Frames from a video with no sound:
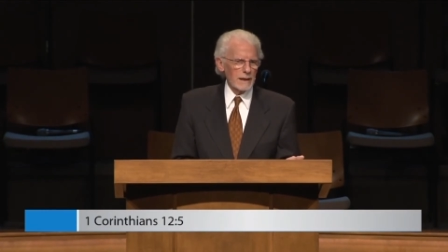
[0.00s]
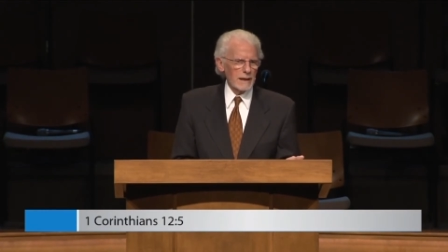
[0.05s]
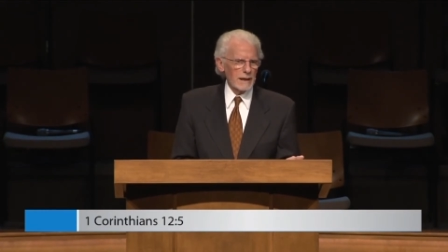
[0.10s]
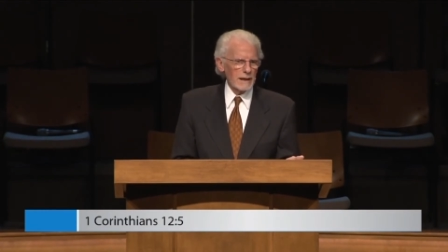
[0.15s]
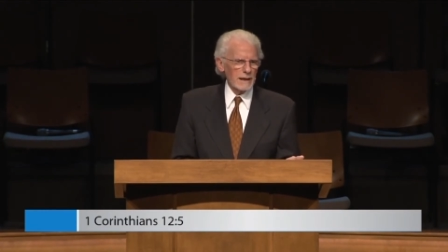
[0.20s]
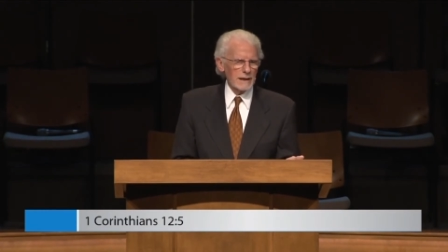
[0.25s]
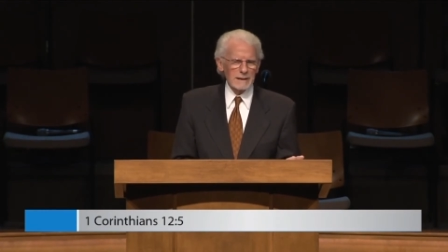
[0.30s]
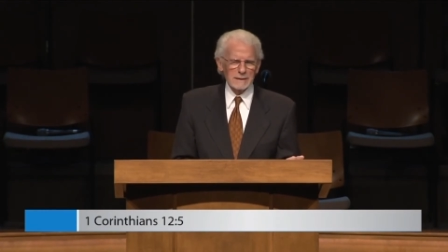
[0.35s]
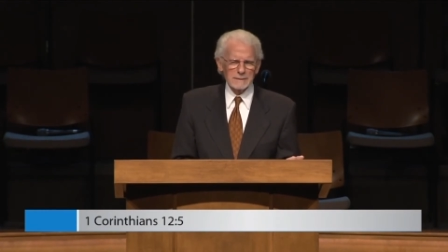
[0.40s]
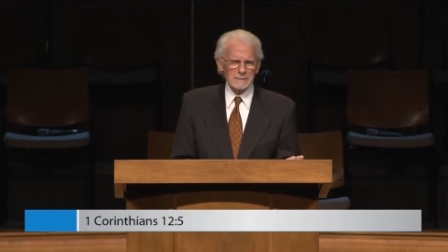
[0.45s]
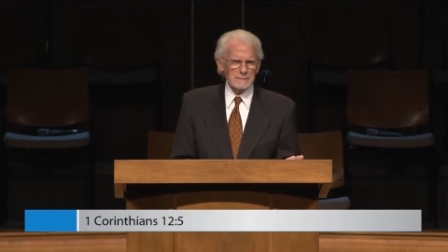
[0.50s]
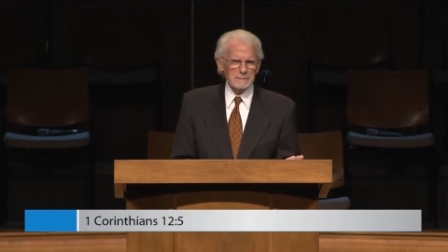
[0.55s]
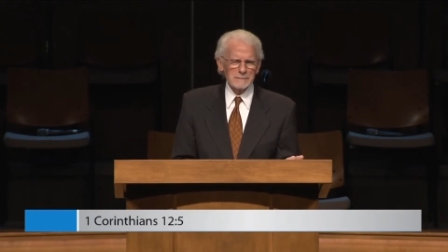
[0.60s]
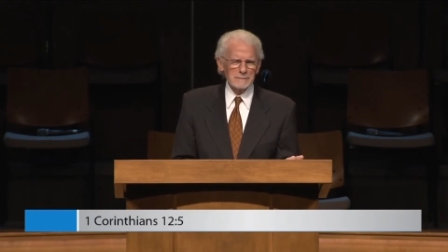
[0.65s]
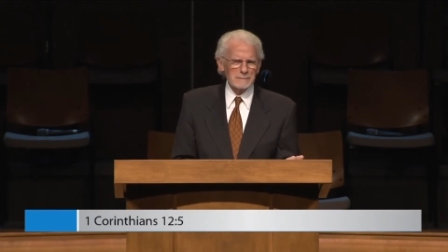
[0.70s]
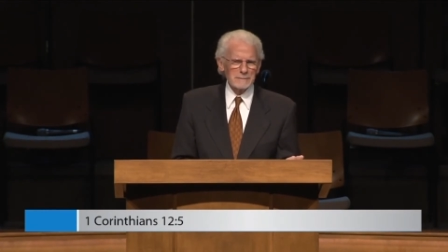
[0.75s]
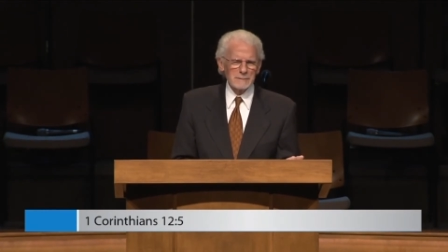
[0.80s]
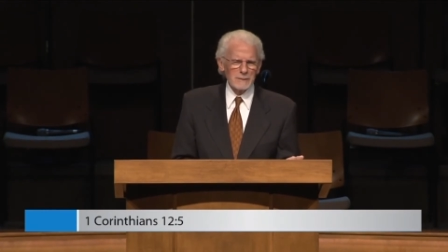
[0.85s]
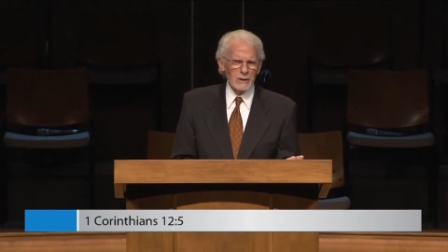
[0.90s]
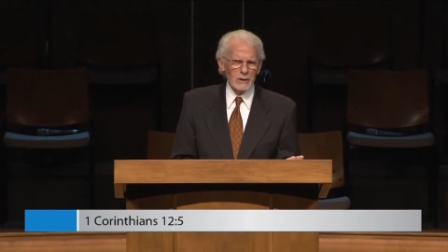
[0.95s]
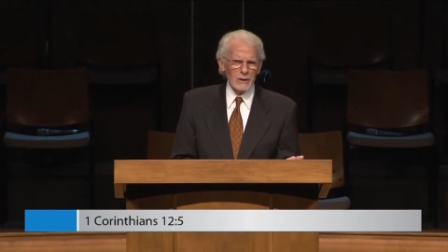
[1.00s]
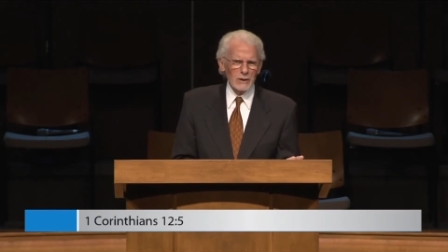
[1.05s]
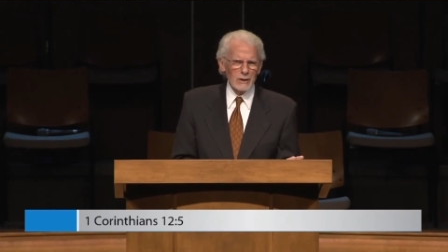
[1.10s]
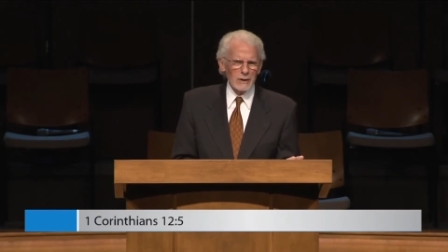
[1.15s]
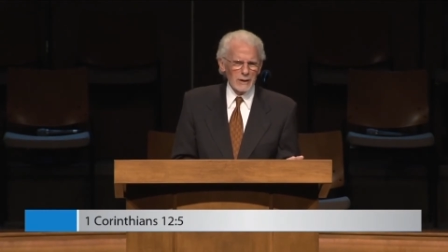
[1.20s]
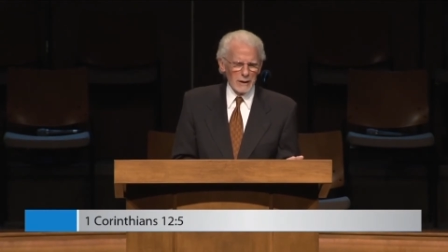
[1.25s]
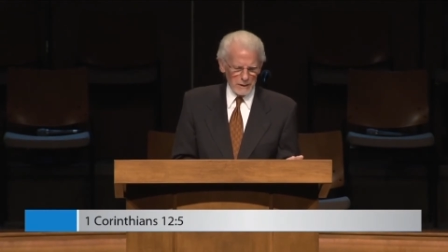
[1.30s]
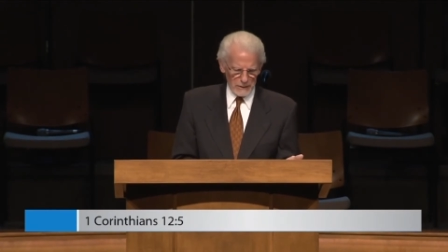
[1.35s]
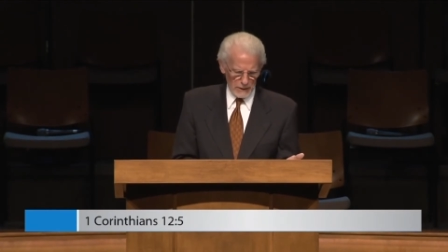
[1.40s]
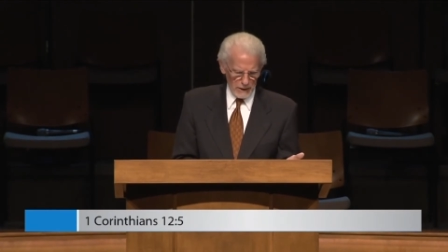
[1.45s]
Um,
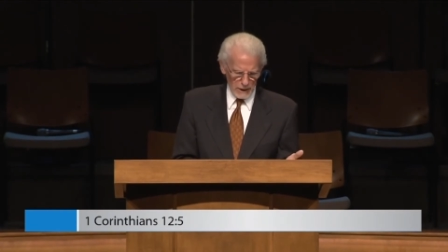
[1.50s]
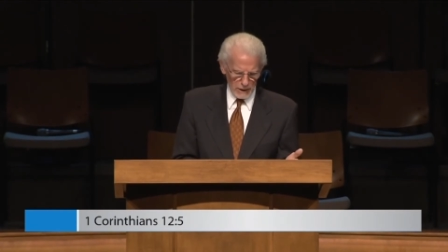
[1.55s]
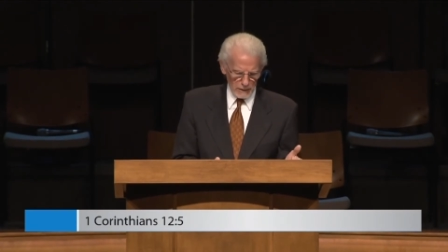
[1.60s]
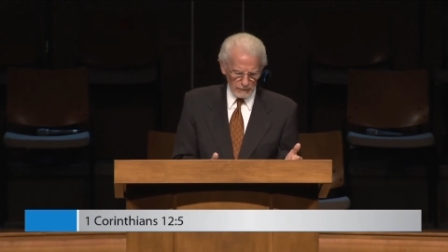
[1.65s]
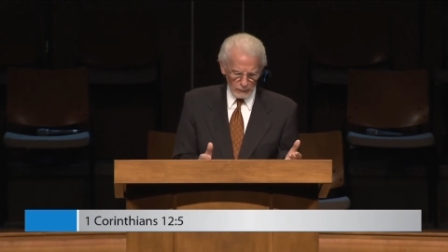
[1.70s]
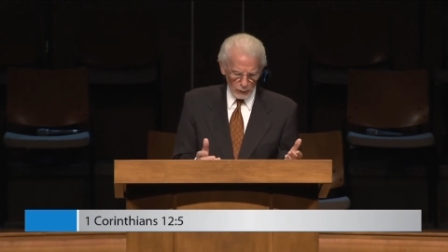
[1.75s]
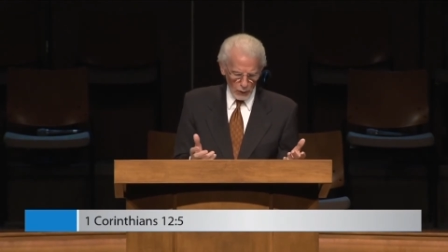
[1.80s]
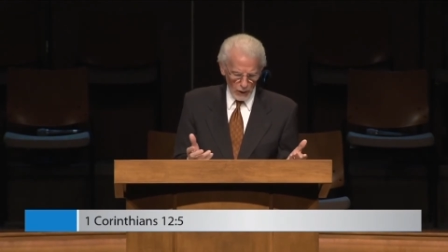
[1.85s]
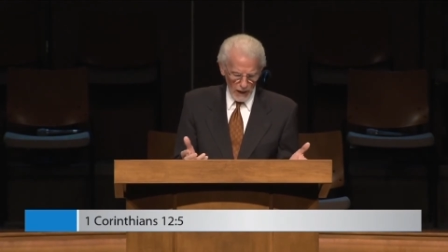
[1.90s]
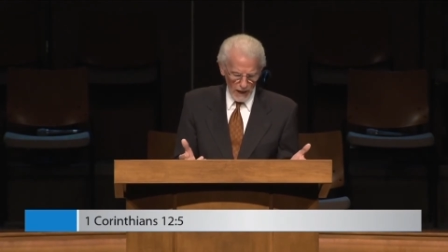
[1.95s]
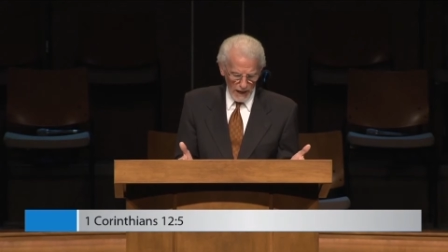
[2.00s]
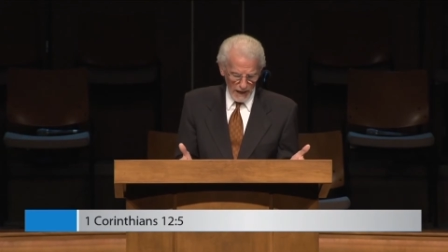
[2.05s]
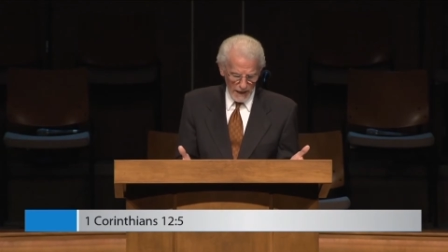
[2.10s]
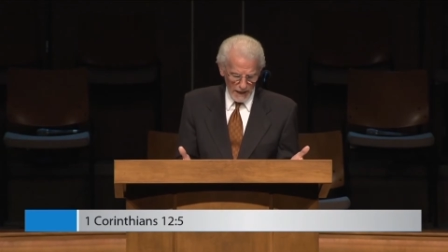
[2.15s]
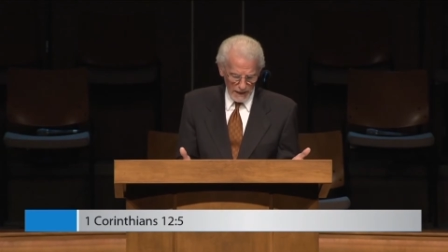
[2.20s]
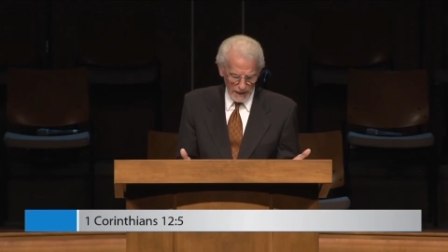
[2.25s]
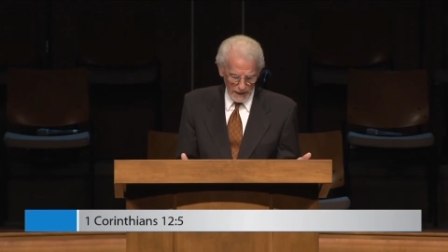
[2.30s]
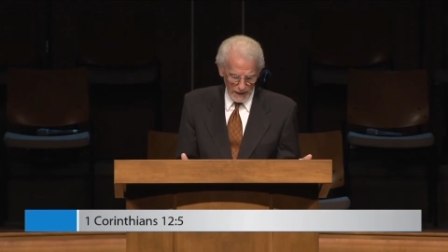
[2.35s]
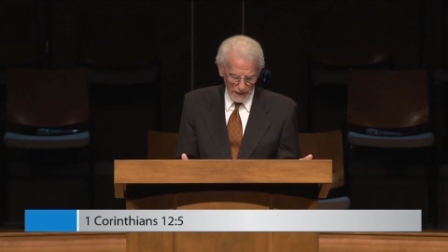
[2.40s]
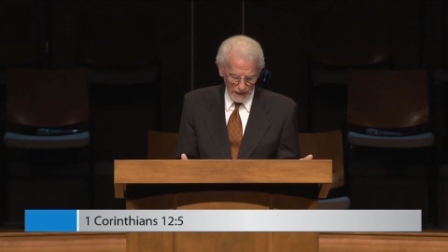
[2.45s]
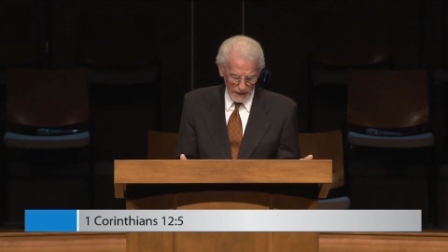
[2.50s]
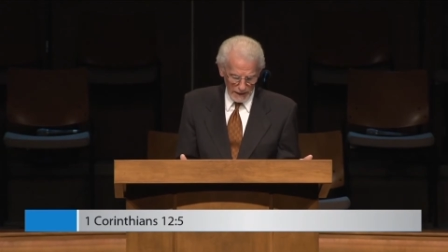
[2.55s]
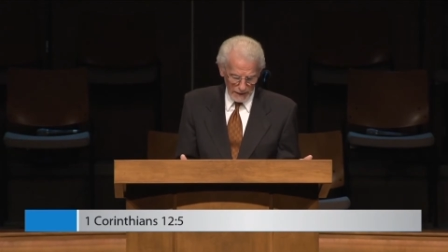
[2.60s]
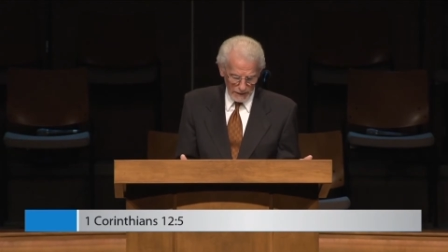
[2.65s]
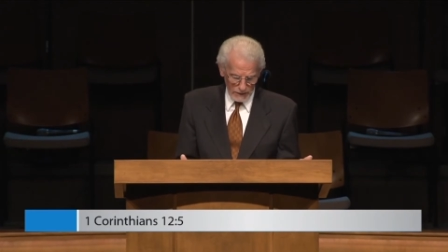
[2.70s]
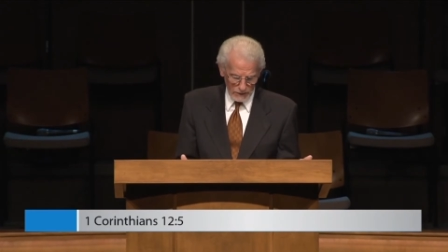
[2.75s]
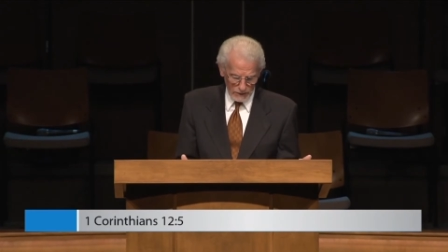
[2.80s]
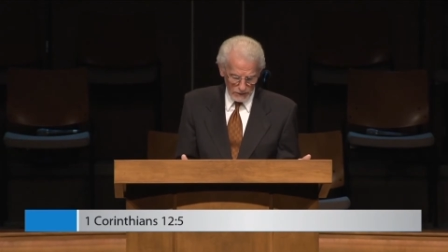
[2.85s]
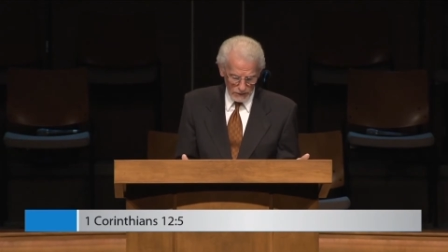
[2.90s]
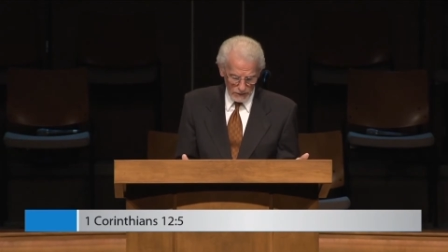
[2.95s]
there are
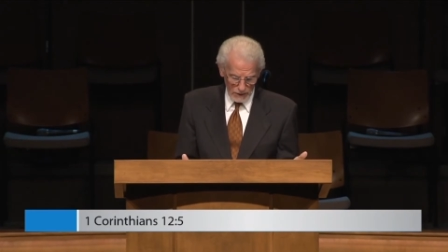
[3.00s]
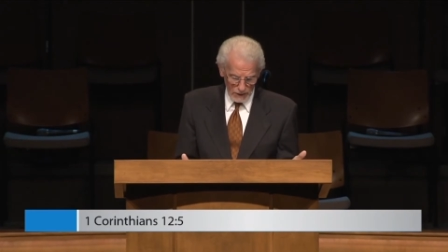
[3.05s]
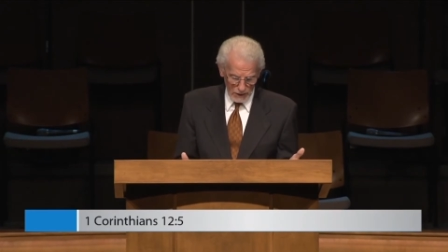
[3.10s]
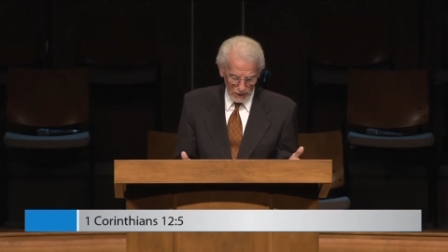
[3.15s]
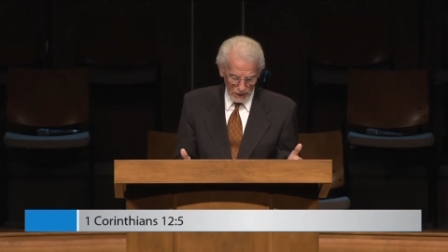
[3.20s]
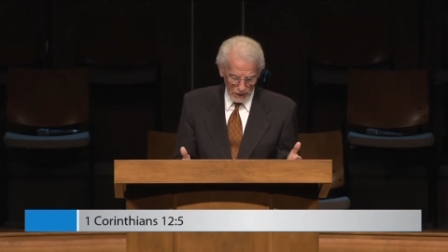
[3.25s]
varieties